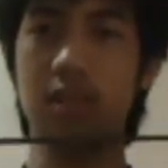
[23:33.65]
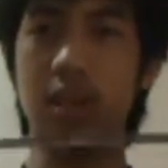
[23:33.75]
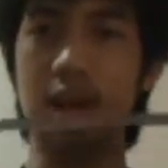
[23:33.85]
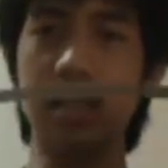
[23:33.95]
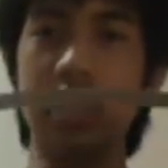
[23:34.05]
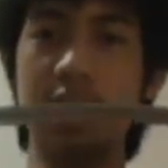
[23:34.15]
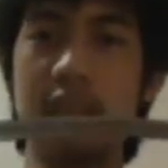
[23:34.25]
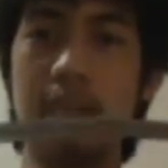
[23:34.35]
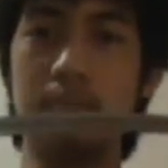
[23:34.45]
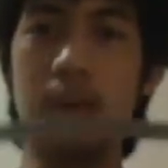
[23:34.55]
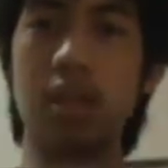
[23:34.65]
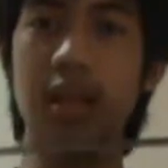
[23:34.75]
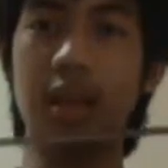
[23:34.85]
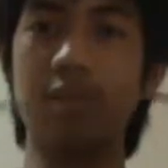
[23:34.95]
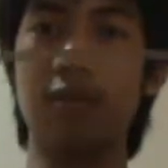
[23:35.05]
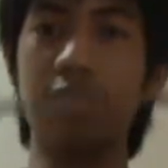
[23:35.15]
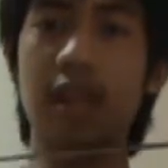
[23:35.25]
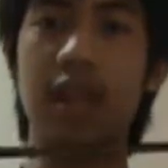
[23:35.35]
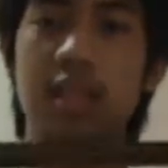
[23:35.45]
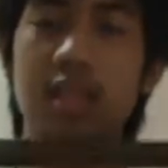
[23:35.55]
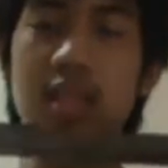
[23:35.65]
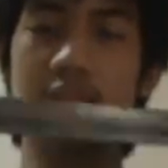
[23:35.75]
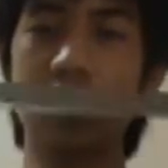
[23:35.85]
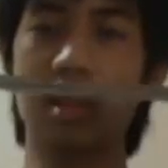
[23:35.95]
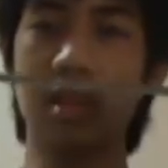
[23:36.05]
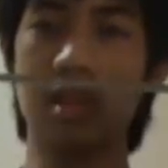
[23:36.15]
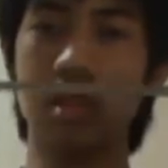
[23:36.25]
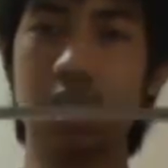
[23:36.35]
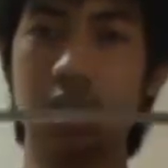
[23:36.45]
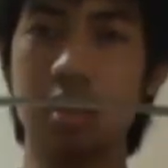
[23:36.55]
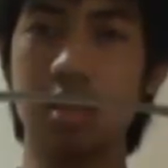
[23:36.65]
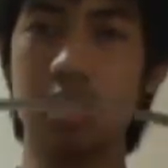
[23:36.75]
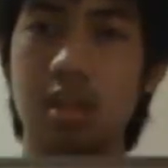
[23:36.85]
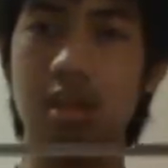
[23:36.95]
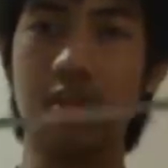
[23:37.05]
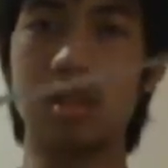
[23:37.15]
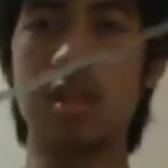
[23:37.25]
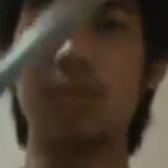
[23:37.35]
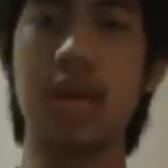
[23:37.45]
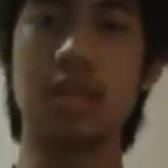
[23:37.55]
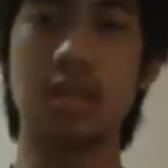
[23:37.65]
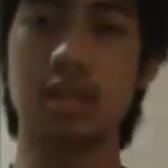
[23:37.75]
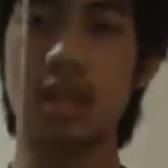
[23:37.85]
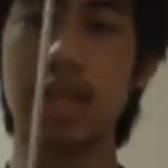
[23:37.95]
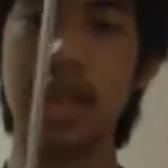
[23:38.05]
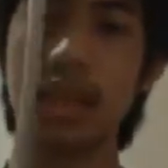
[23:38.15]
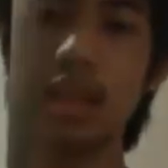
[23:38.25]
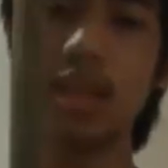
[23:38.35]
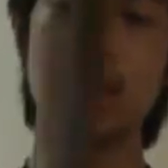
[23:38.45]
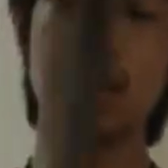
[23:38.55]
hardened and tempered. I can flex it, returns back to straight, and